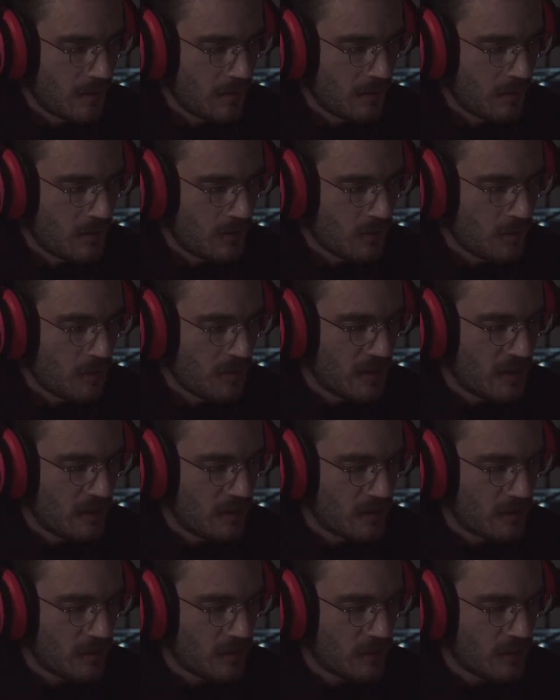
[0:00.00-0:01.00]
We could be
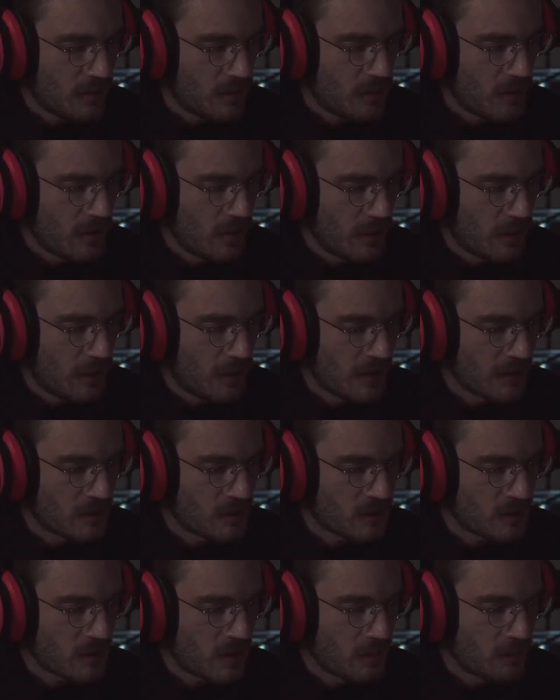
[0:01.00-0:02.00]
given filth and
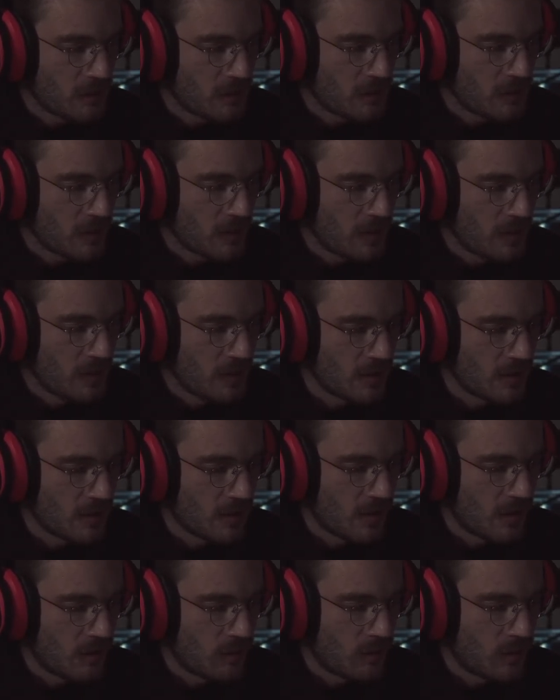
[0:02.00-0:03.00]
scum to eat,
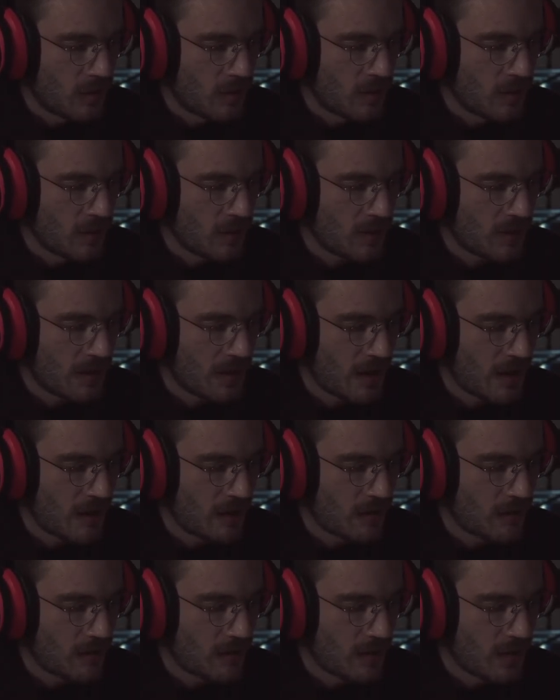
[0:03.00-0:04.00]
of one
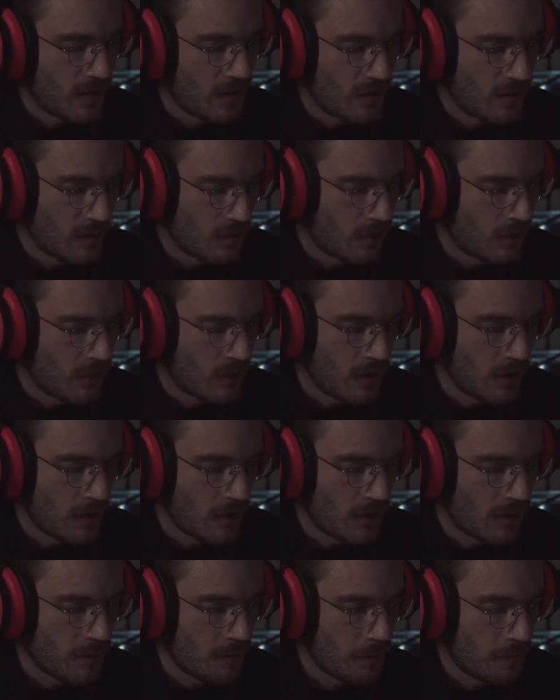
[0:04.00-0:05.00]
kind or
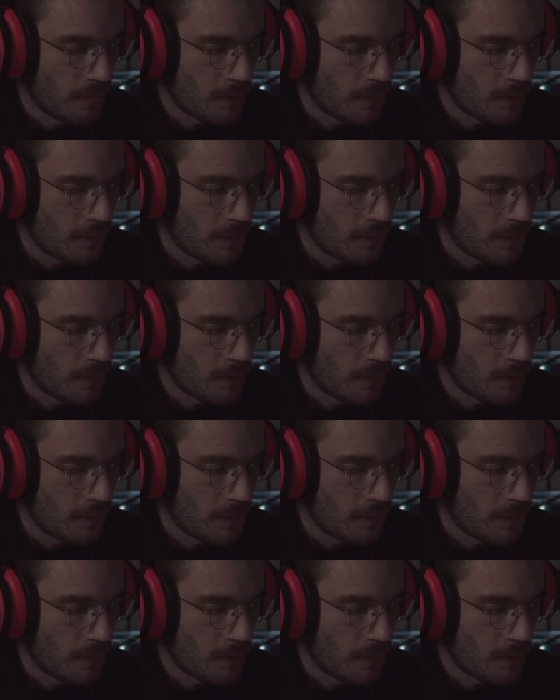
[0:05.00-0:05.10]
another,